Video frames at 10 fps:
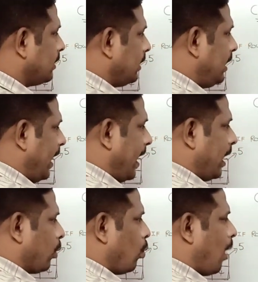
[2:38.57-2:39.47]

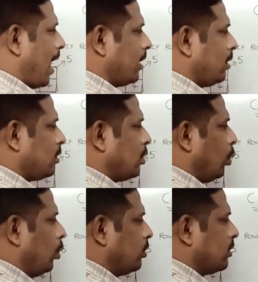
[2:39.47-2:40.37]
Here 1,
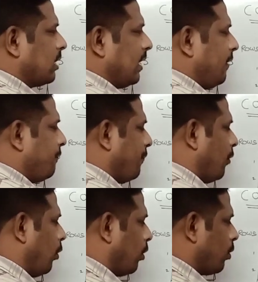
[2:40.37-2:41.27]
2, 3,
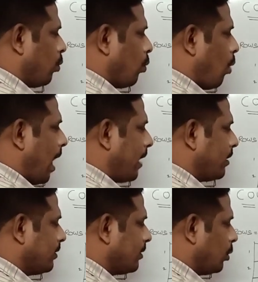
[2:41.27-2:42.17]
4,
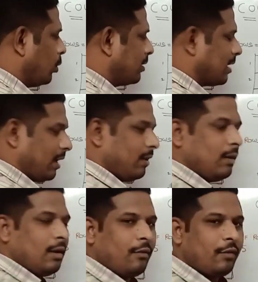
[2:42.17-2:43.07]
1, 2, 3.
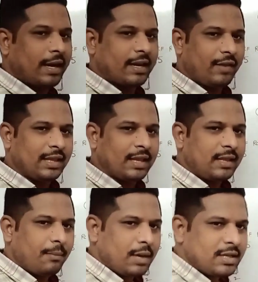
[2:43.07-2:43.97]
We are giving the
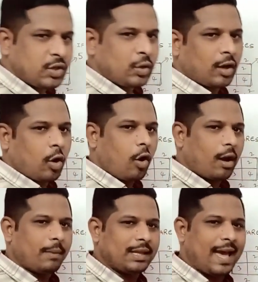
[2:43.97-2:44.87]
numbers to the
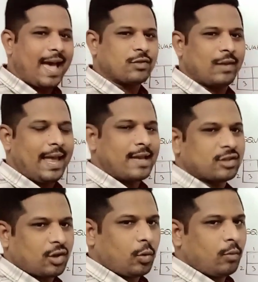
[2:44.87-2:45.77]
column as well
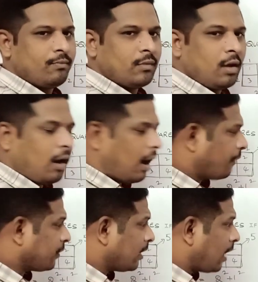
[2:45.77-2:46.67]
as row.
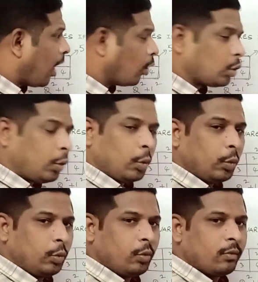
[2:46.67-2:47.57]
After that, how
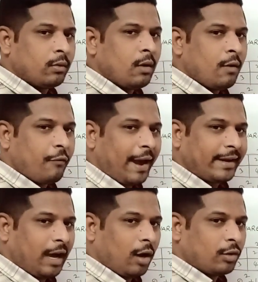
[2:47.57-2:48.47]
to
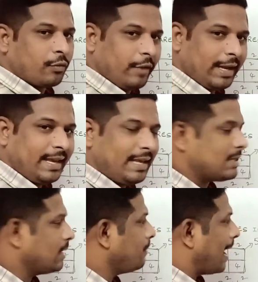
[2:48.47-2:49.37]
find out very
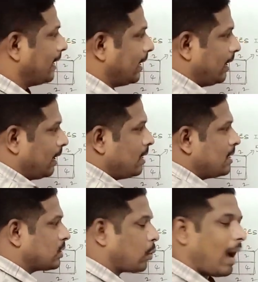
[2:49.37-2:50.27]
easy manner
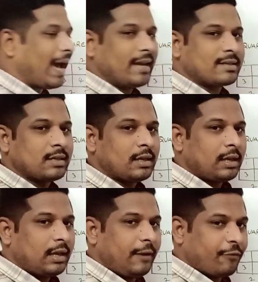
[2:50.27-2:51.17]
squares
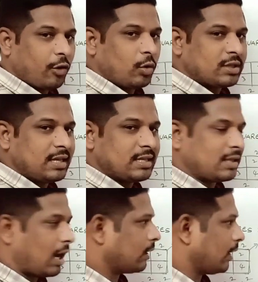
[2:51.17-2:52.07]
if rows is
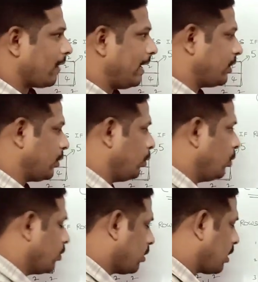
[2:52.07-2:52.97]
not equivalent to
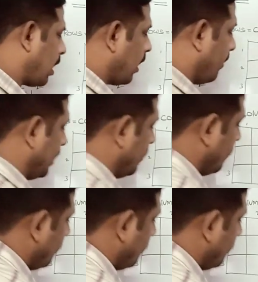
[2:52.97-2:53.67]
column.